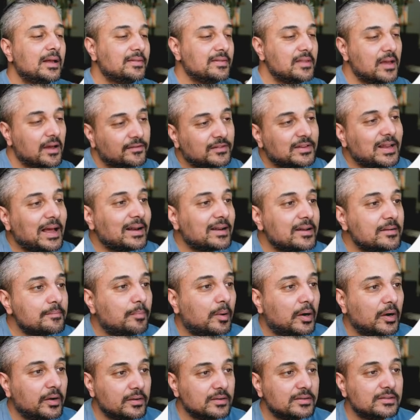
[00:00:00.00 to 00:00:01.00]
They have talent
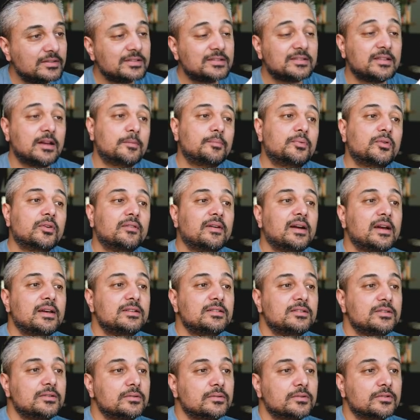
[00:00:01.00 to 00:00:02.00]
partners that
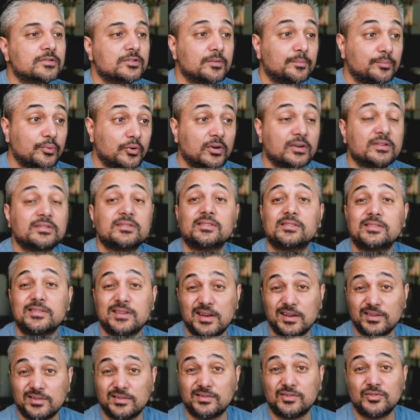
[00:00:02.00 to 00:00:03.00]
provide you support such
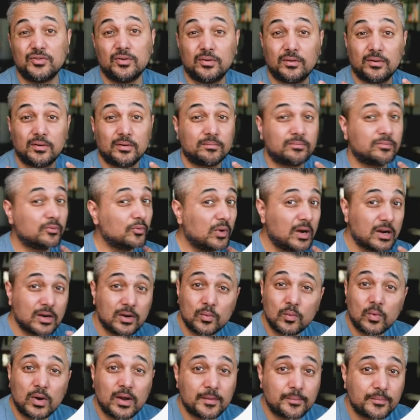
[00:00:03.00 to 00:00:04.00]
as your
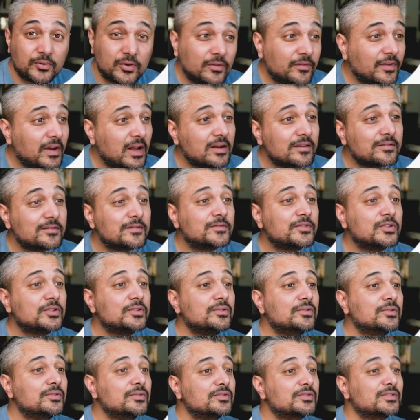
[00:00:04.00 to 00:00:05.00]
one-on-one profile
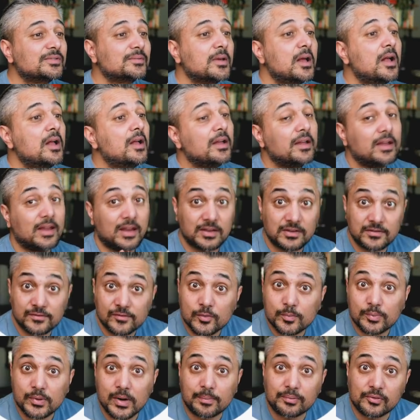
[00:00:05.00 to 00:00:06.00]
reviews,
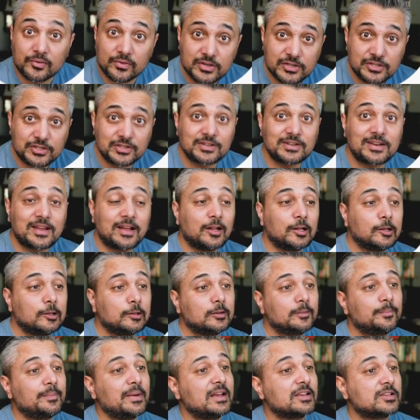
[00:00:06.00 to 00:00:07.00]
interview preparation
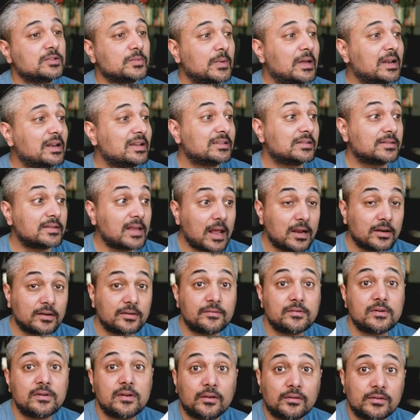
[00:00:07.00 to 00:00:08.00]
help, as well as
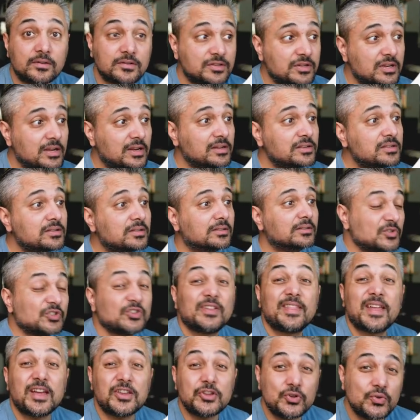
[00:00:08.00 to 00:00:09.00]
salary negotiation so
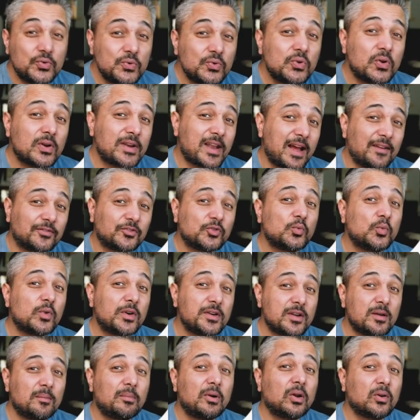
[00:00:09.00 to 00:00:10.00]
that you don't have to
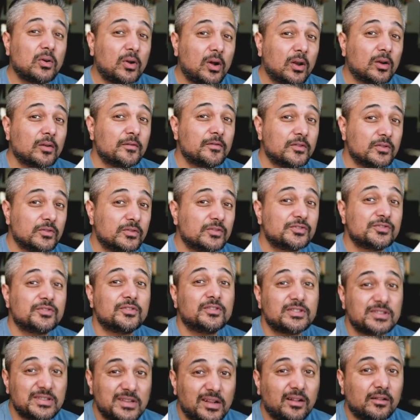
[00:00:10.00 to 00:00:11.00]
worry about all of those
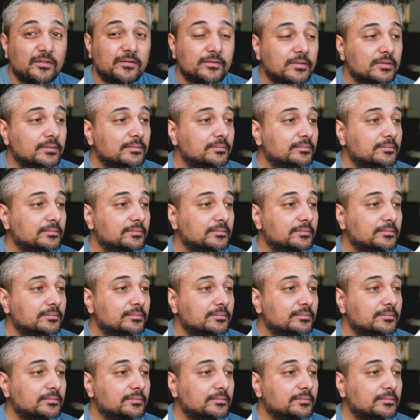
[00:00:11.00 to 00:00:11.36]
yourself.